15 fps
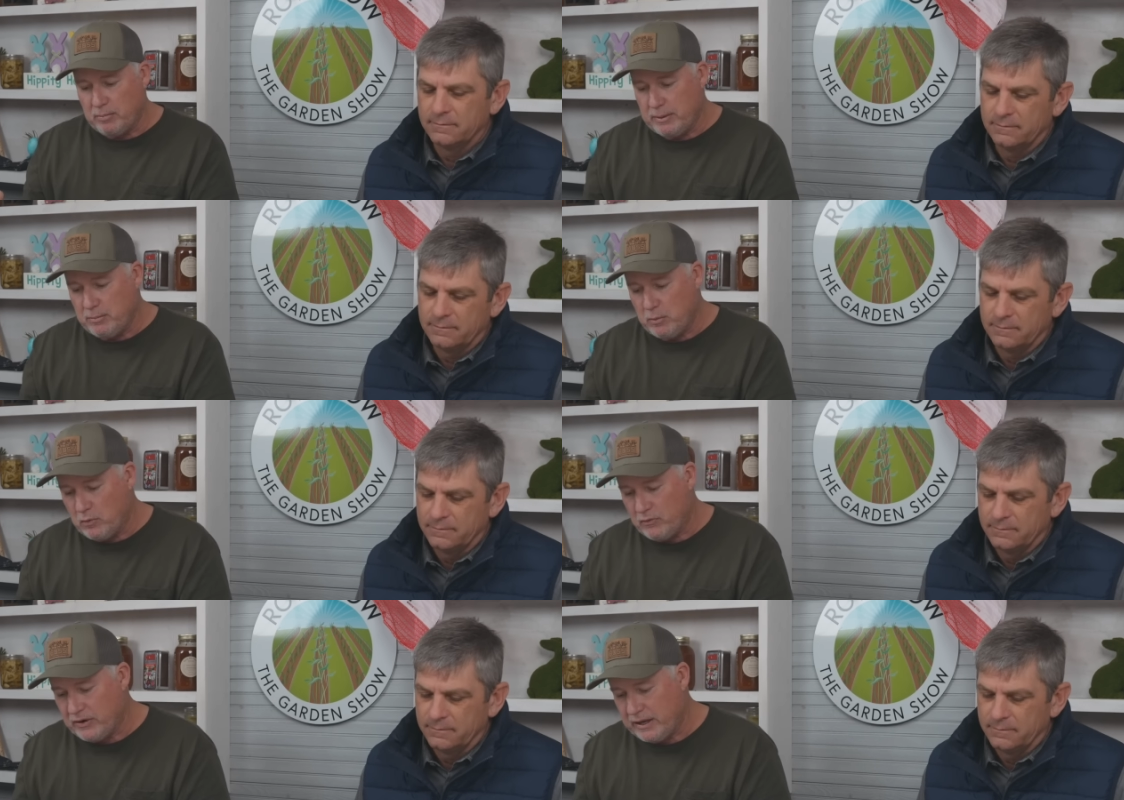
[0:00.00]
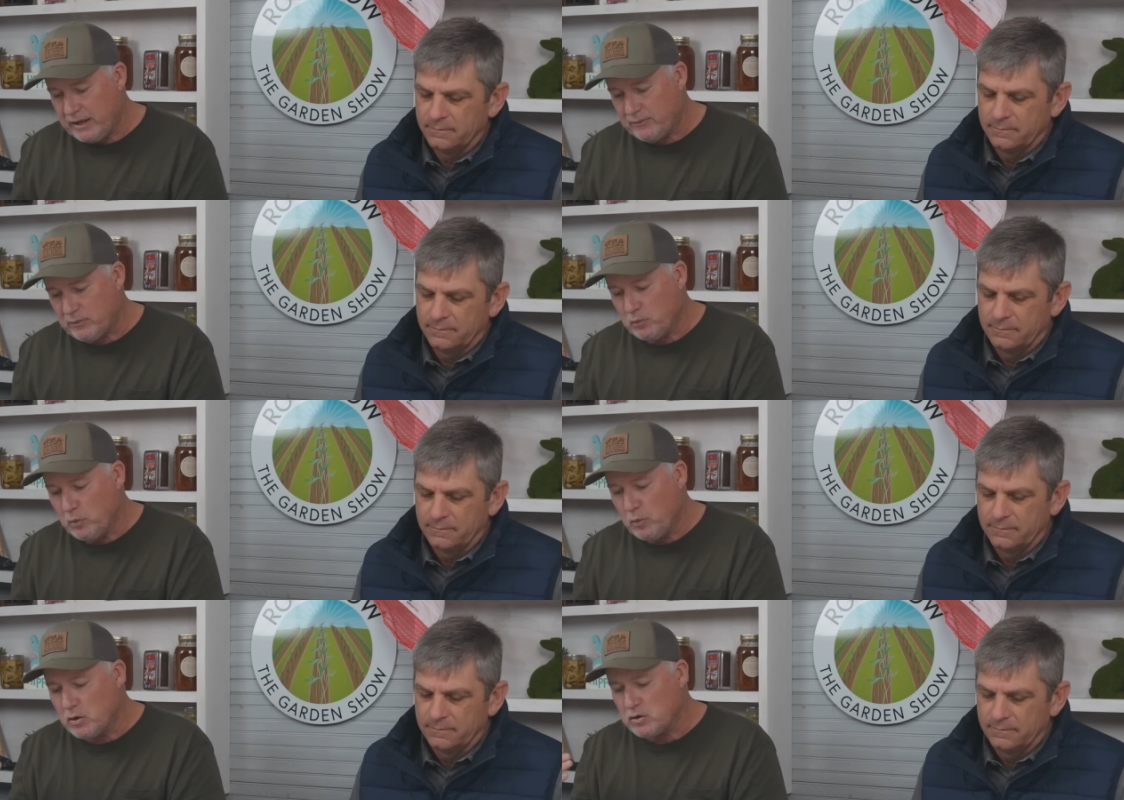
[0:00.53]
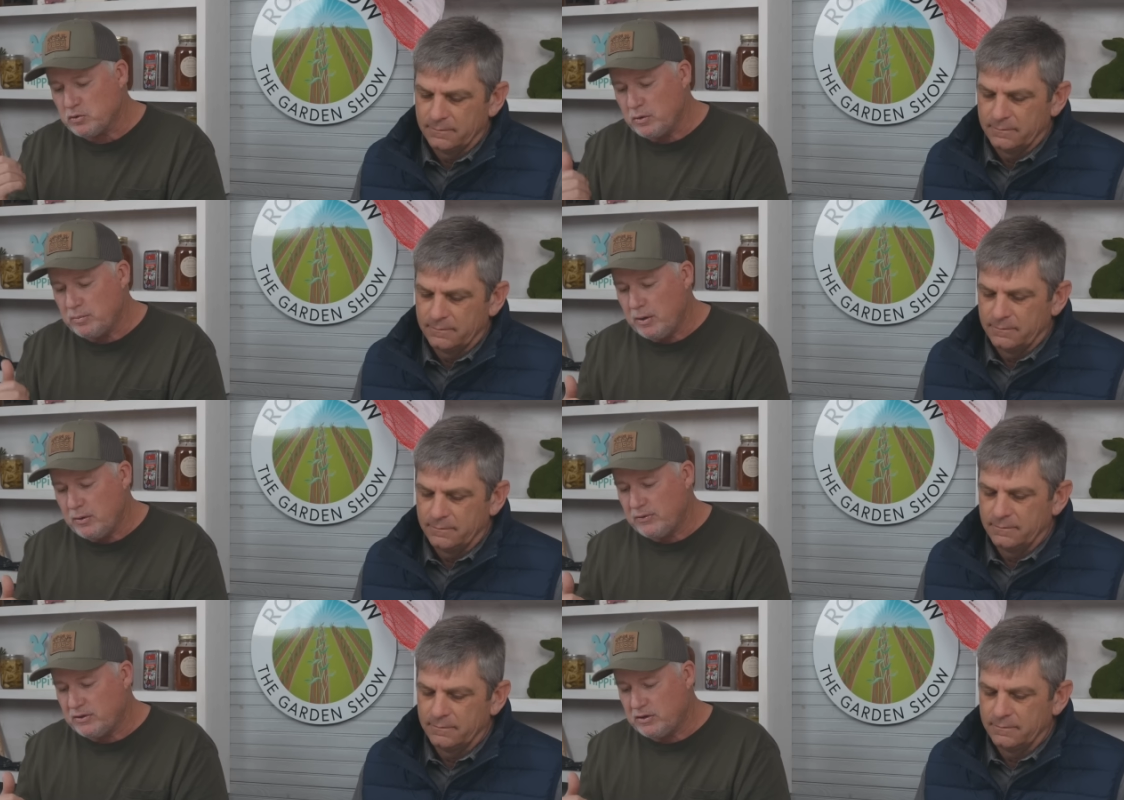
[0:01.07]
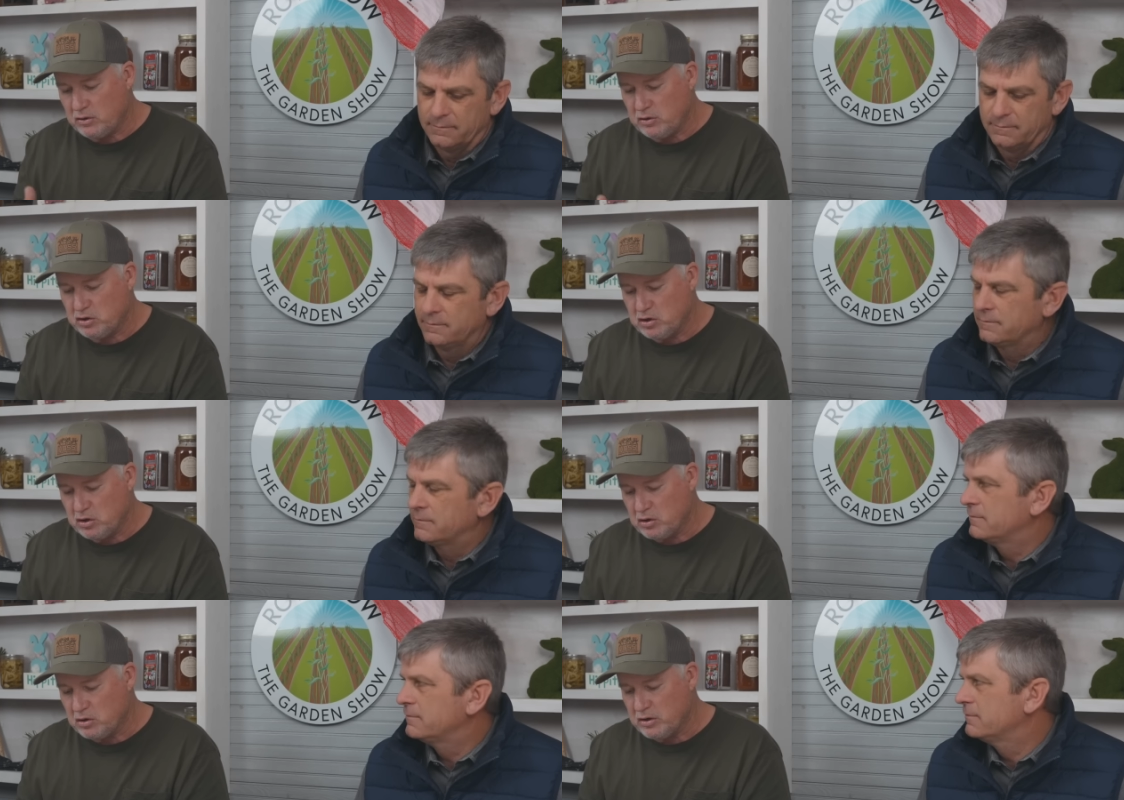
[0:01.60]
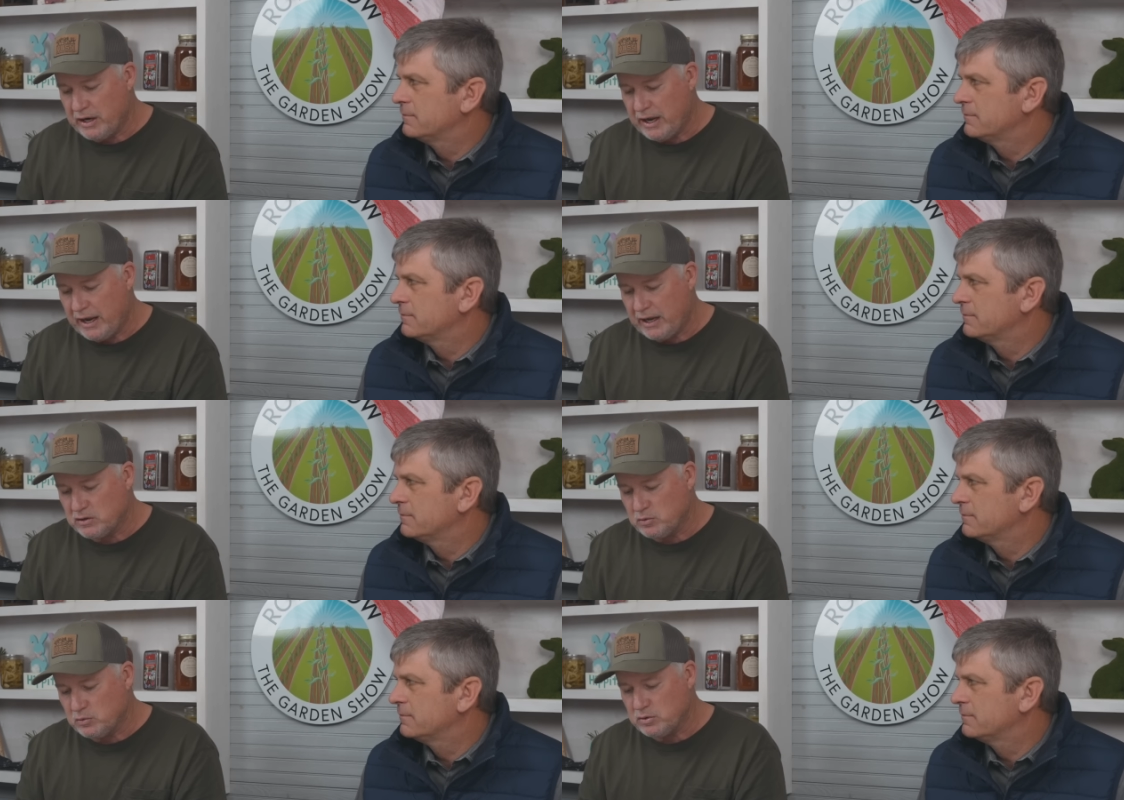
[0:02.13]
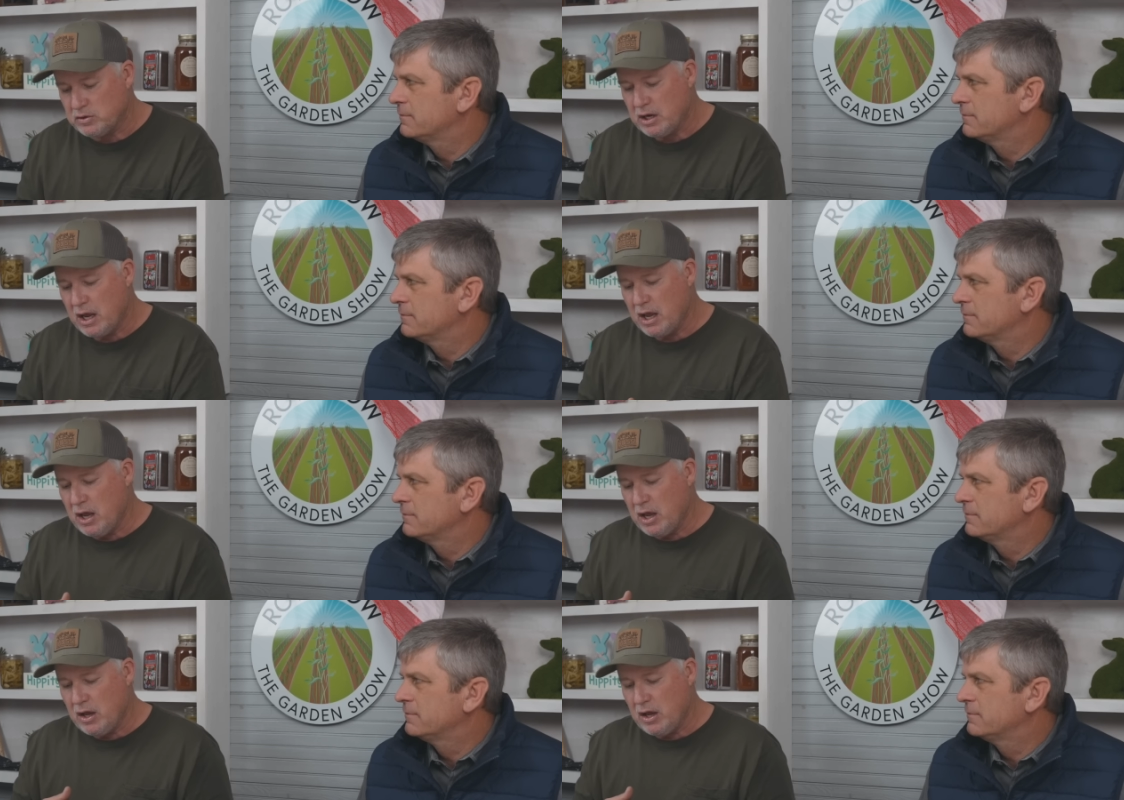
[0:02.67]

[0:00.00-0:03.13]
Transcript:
Speaker 1: to be more forgiving. Once we move into the sugar enhanced ones,